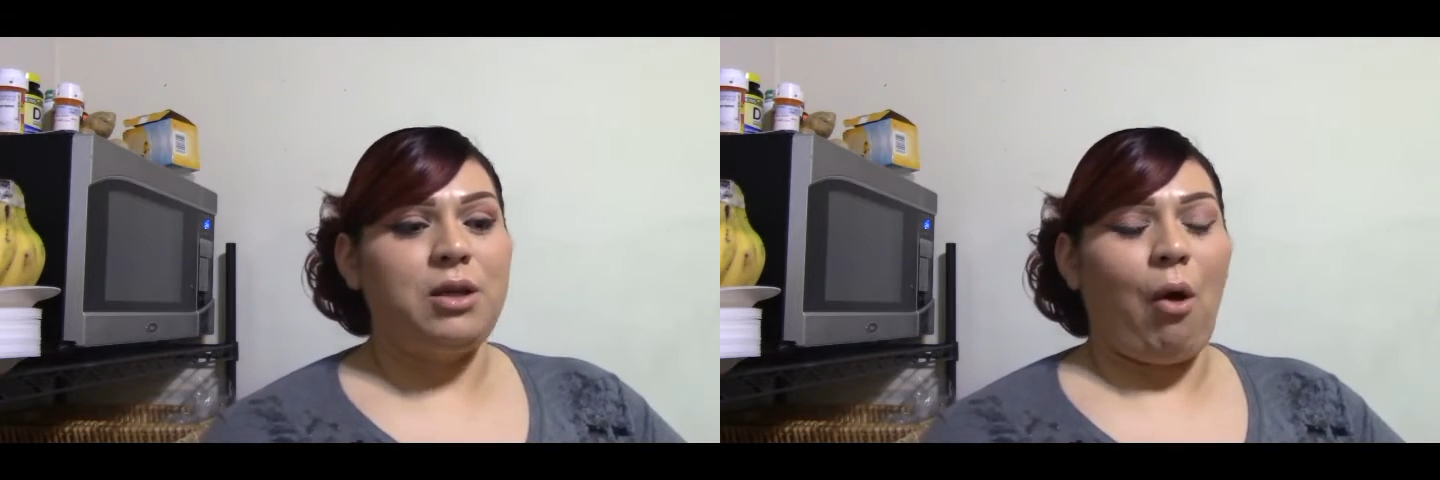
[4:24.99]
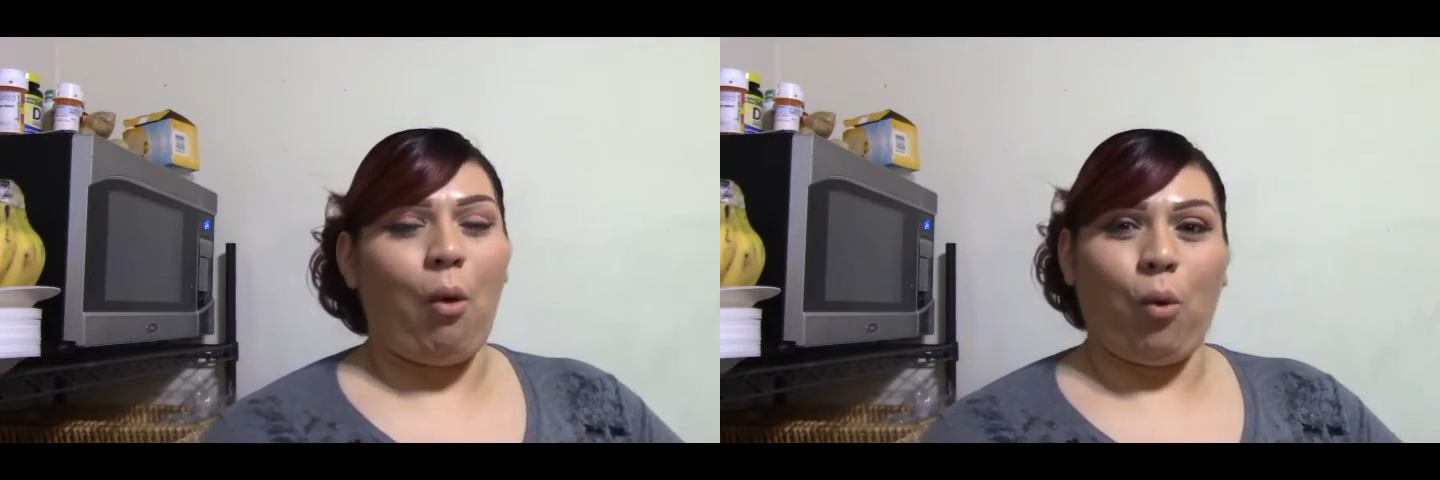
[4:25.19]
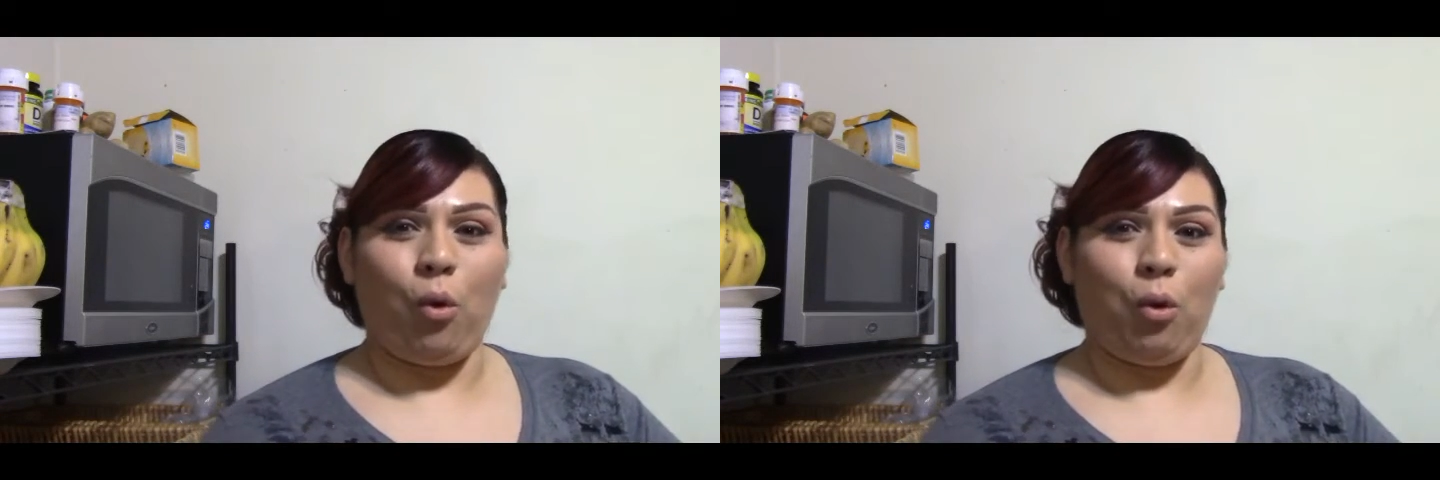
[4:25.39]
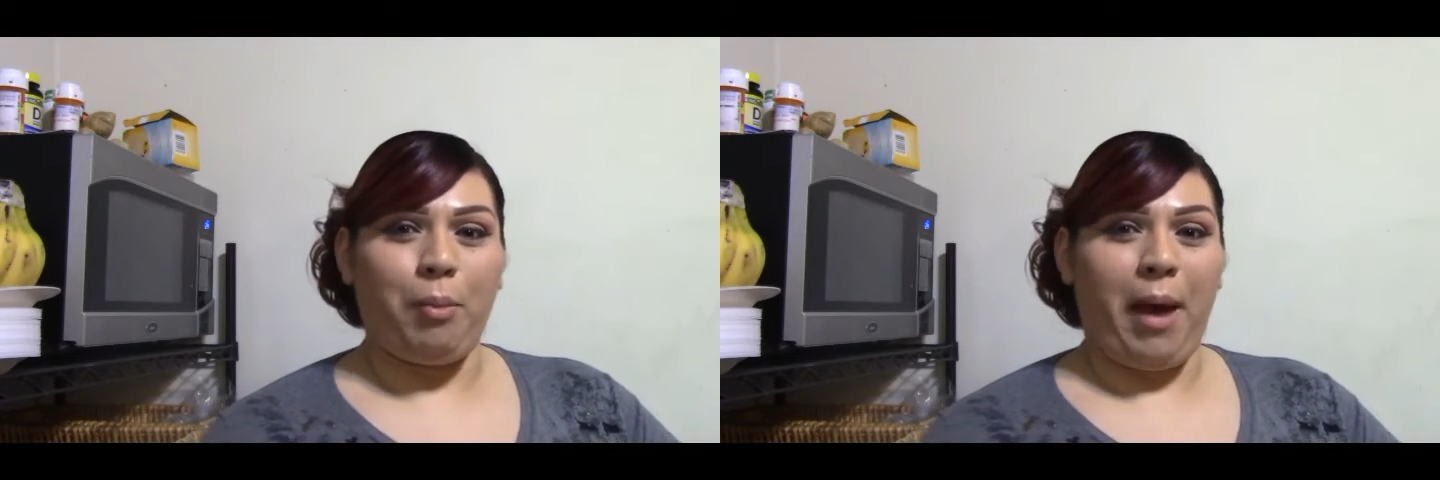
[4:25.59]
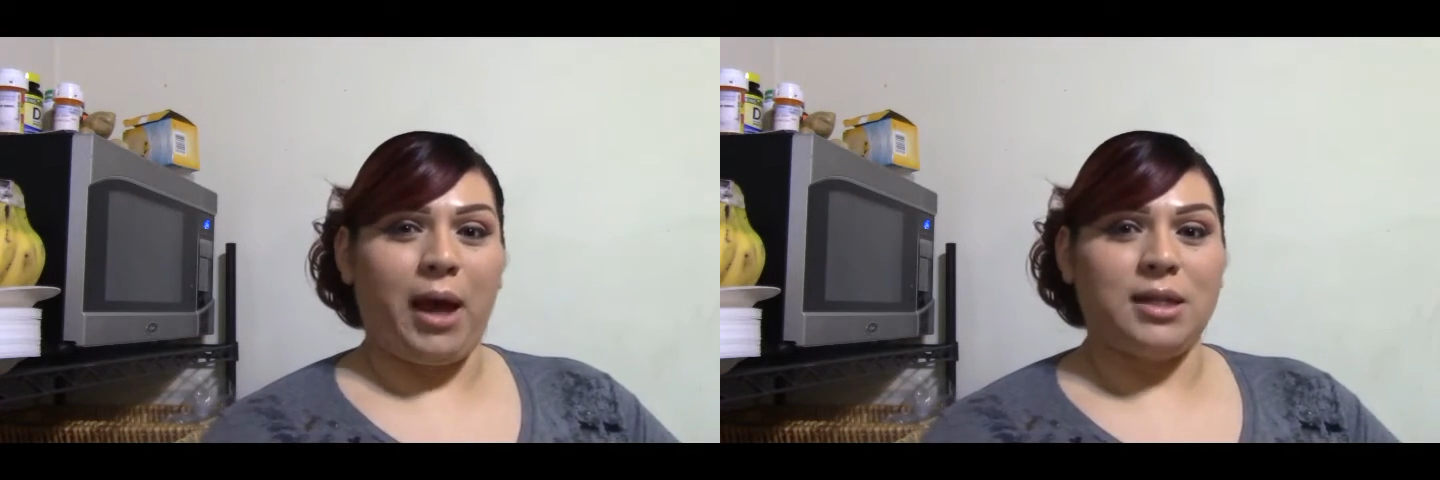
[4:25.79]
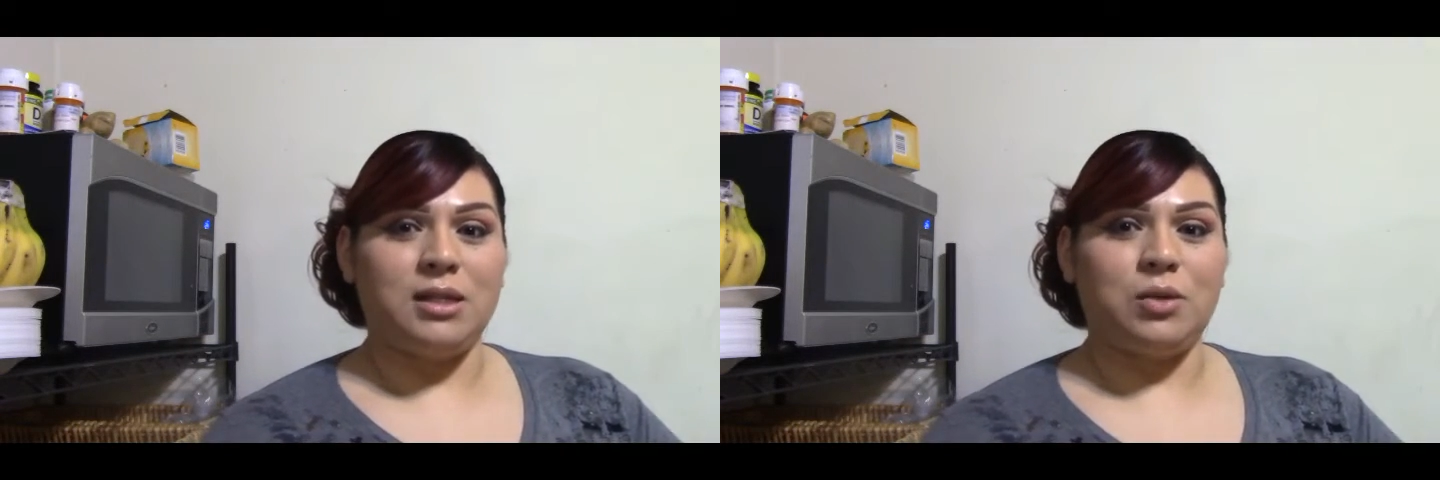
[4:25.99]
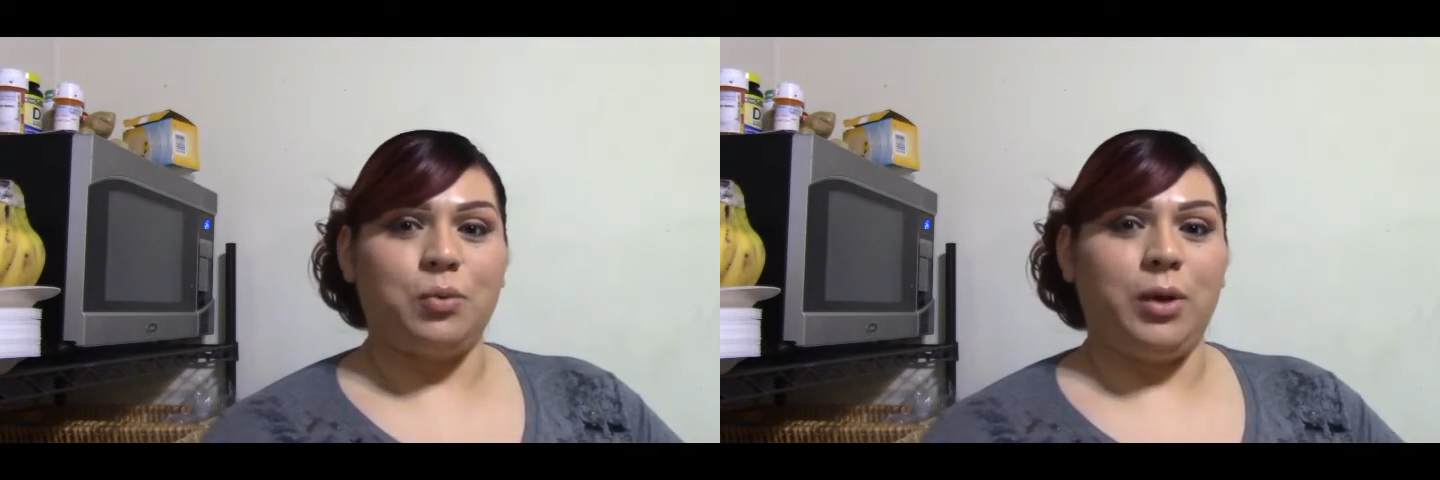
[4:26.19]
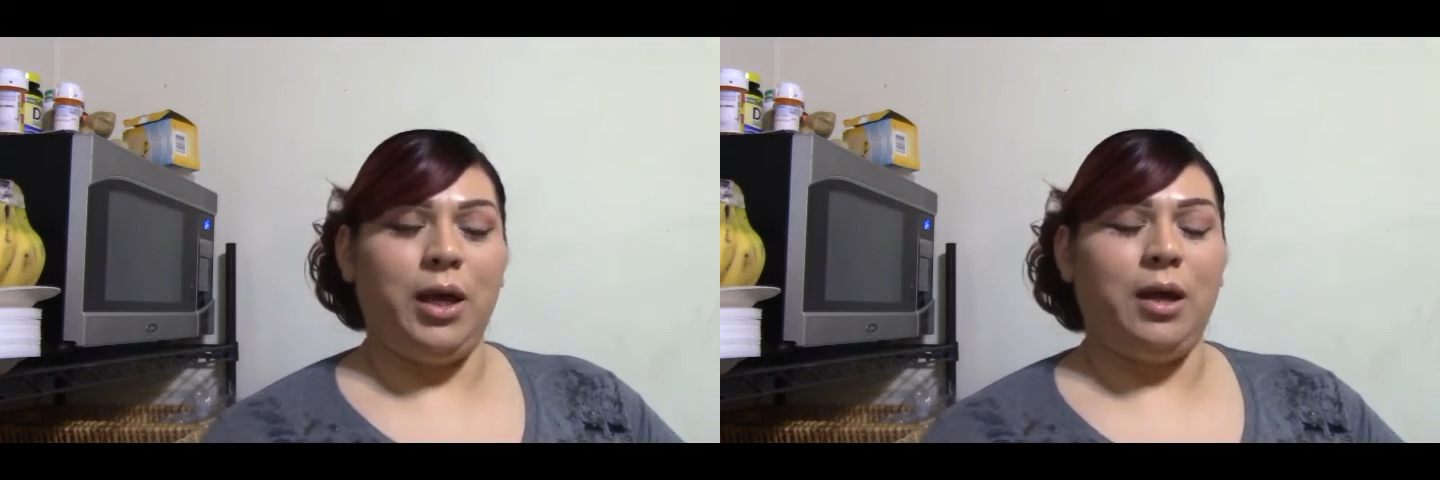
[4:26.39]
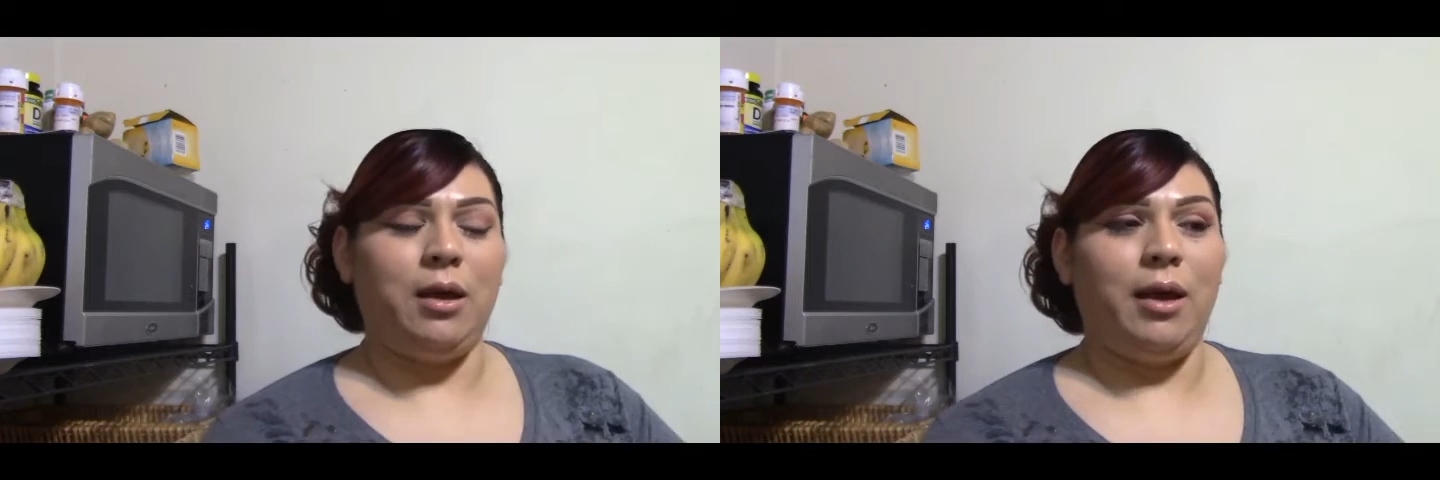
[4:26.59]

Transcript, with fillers: whole past week